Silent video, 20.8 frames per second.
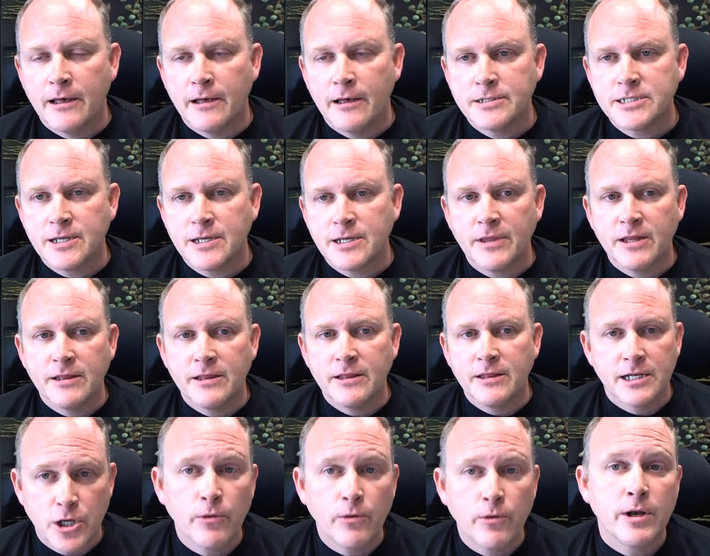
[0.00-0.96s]
something
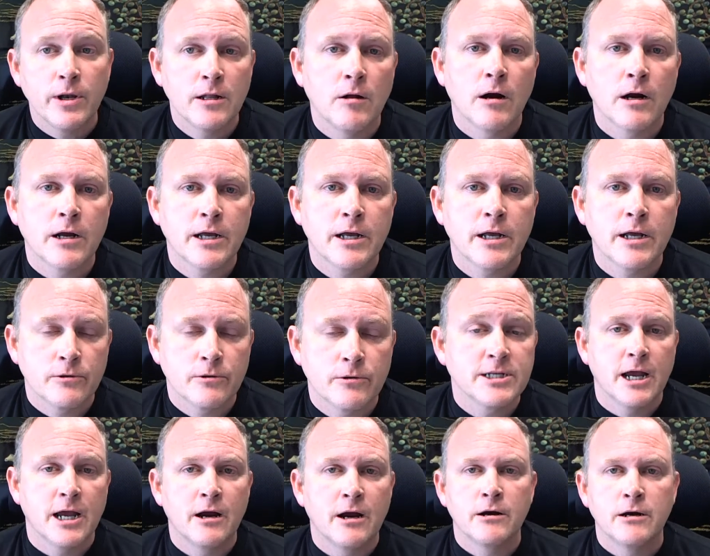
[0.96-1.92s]
that Tony Clark and
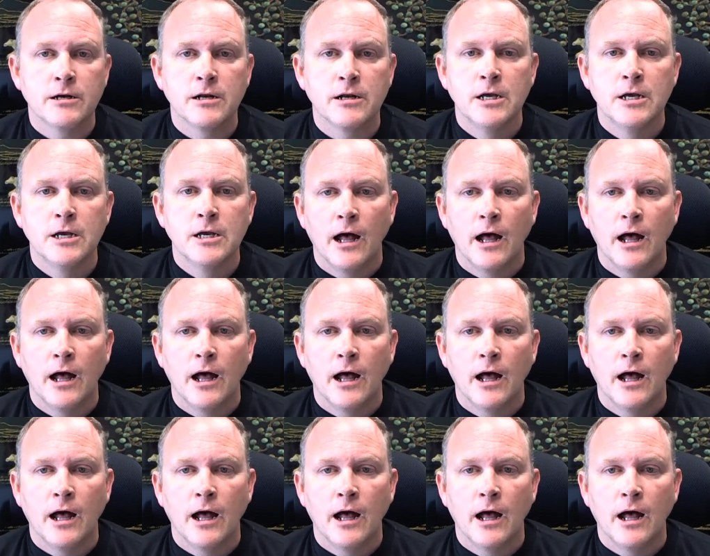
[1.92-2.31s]
Chris Garrett